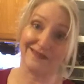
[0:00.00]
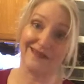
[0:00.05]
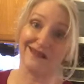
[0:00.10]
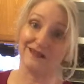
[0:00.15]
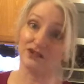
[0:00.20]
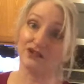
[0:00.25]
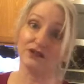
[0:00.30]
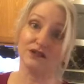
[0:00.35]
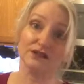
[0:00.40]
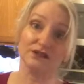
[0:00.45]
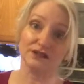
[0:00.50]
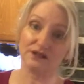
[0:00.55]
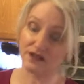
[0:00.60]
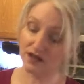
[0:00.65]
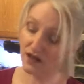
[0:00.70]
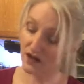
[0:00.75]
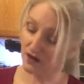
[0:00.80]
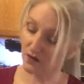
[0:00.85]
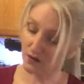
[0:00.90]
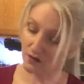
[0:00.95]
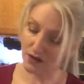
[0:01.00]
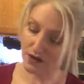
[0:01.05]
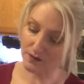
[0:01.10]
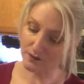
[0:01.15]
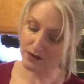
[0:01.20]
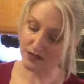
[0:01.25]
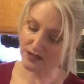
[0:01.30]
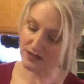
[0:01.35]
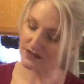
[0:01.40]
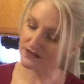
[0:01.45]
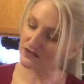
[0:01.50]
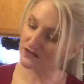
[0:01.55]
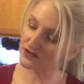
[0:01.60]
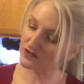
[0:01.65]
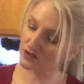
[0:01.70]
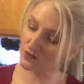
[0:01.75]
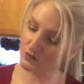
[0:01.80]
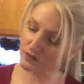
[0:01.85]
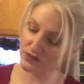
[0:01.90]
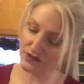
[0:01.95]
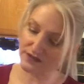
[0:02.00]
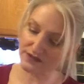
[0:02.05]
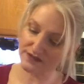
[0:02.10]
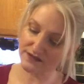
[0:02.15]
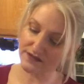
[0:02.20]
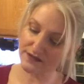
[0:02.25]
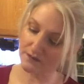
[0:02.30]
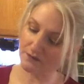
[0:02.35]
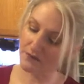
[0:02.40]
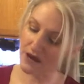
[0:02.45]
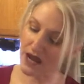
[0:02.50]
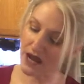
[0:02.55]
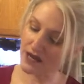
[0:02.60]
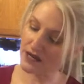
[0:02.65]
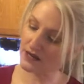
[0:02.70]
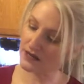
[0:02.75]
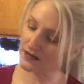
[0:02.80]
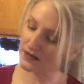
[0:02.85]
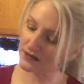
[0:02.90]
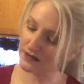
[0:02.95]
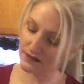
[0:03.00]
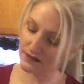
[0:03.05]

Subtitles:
and you're good to go. I mean, it's super easy to make.